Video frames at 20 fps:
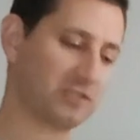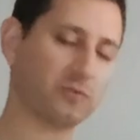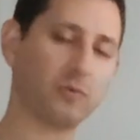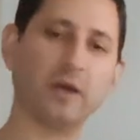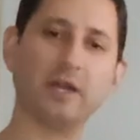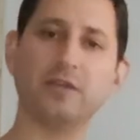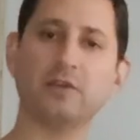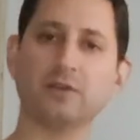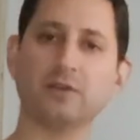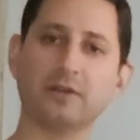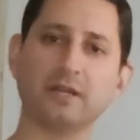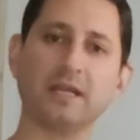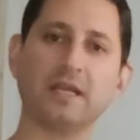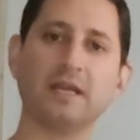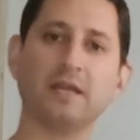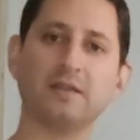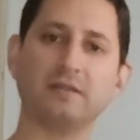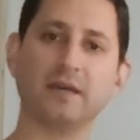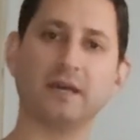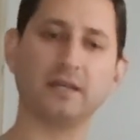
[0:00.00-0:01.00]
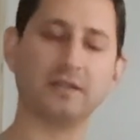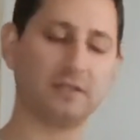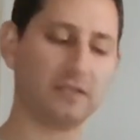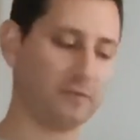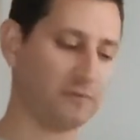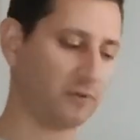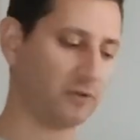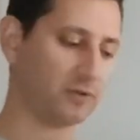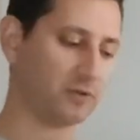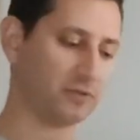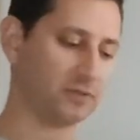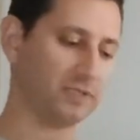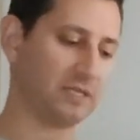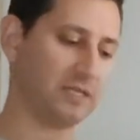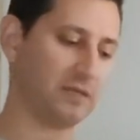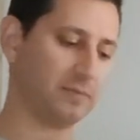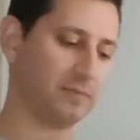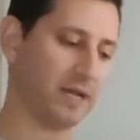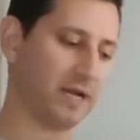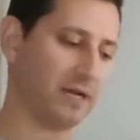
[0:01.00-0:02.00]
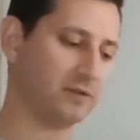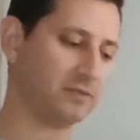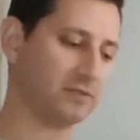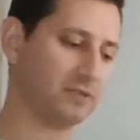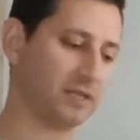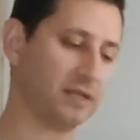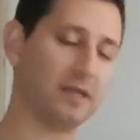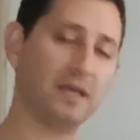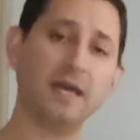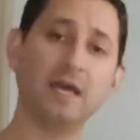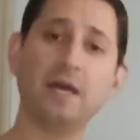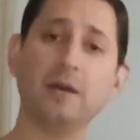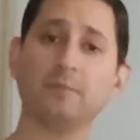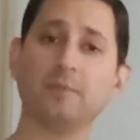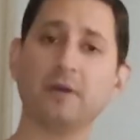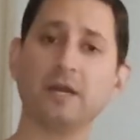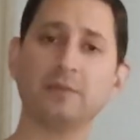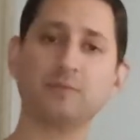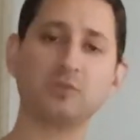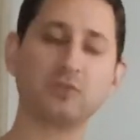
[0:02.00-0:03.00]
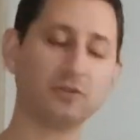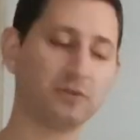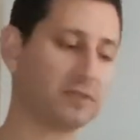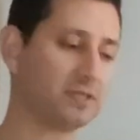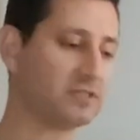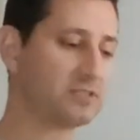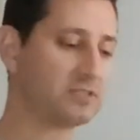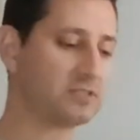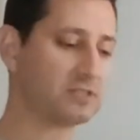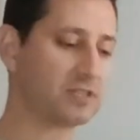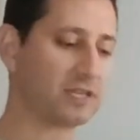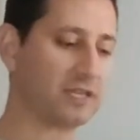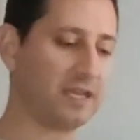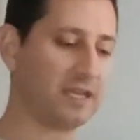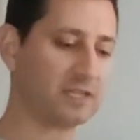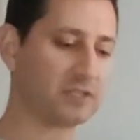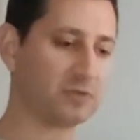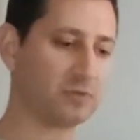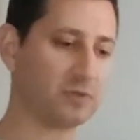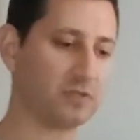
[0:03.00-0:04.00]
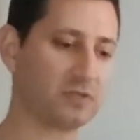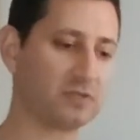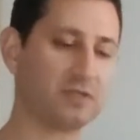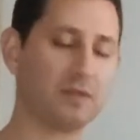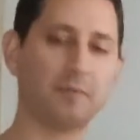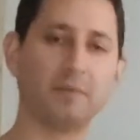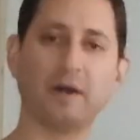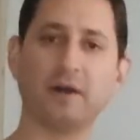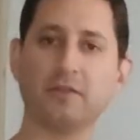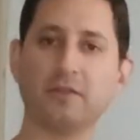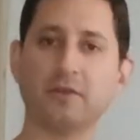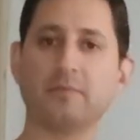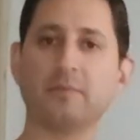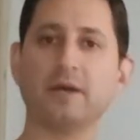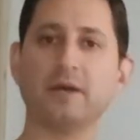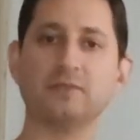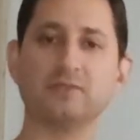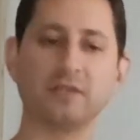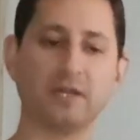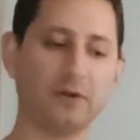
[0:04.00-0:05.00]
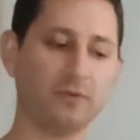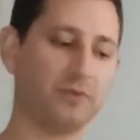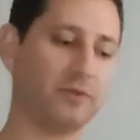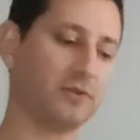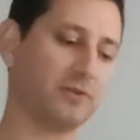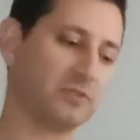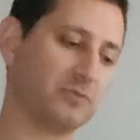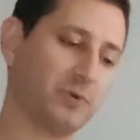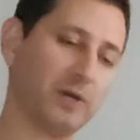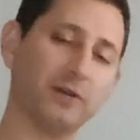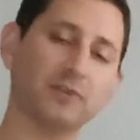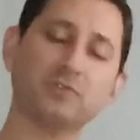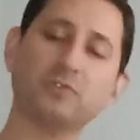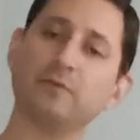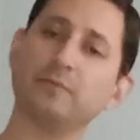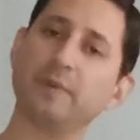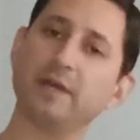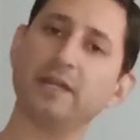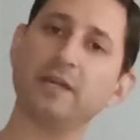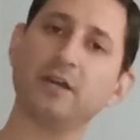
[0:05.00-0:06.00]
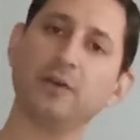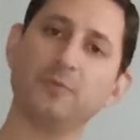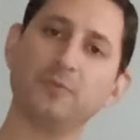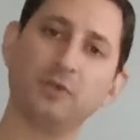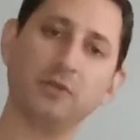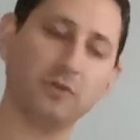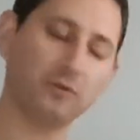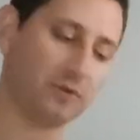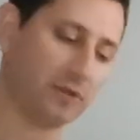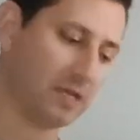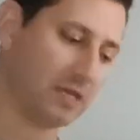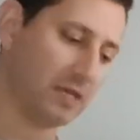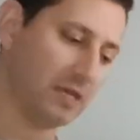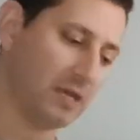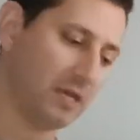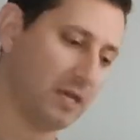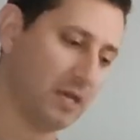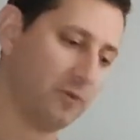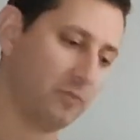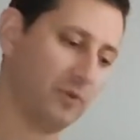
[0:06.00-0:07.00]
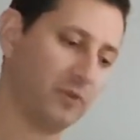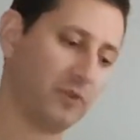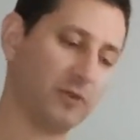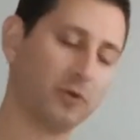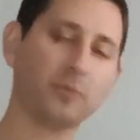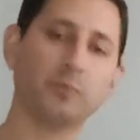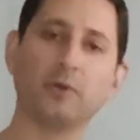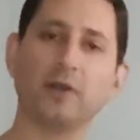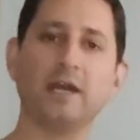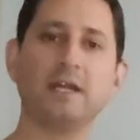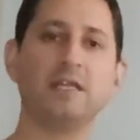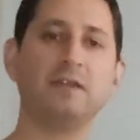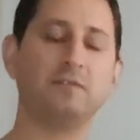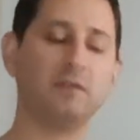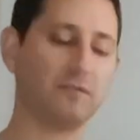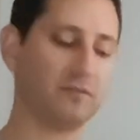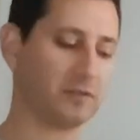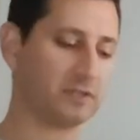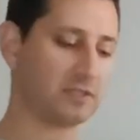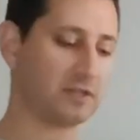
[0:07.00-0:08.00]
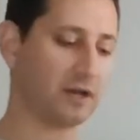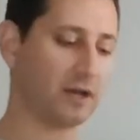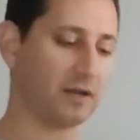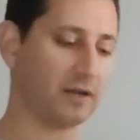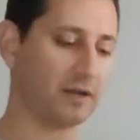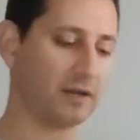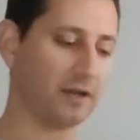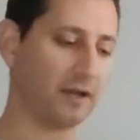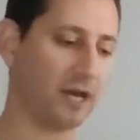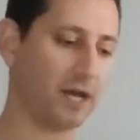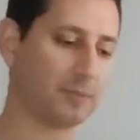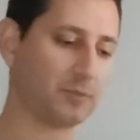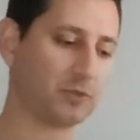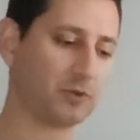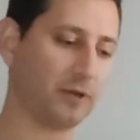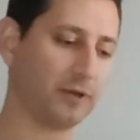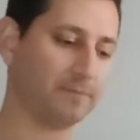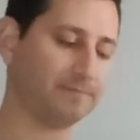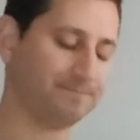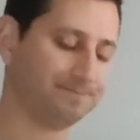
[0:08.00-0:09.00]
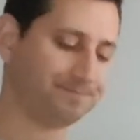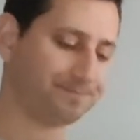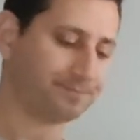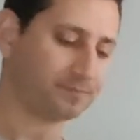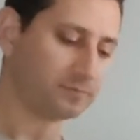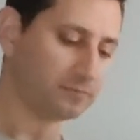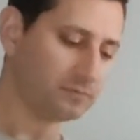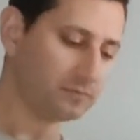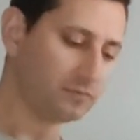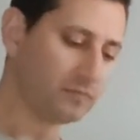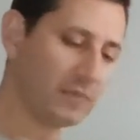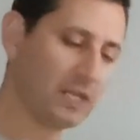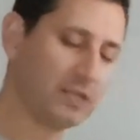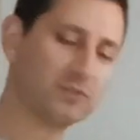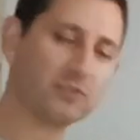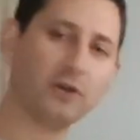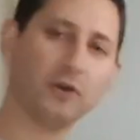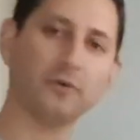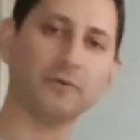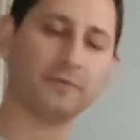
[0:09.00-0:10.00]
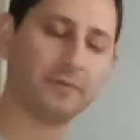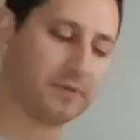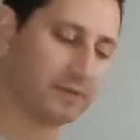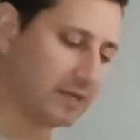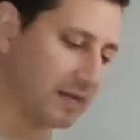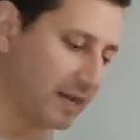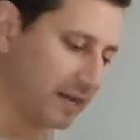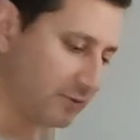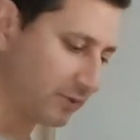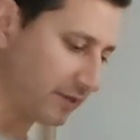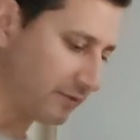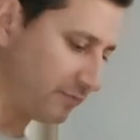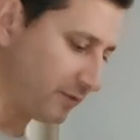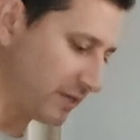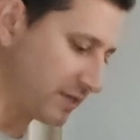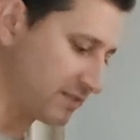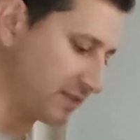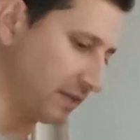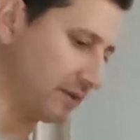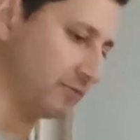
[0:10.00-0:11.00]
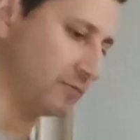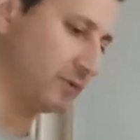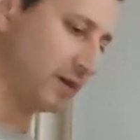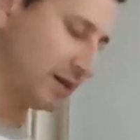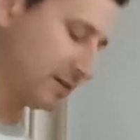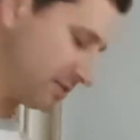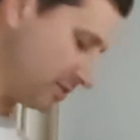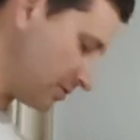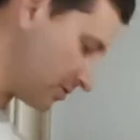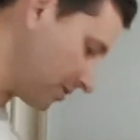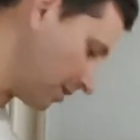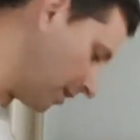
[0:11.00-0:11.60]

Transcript: that's why you're going to get that difficulty in balancing. But I'm sure this is the case with some other mounts out there as well. So it might help you with your brand, even if it's not an Ioptron. So how do I fix it? Well, as you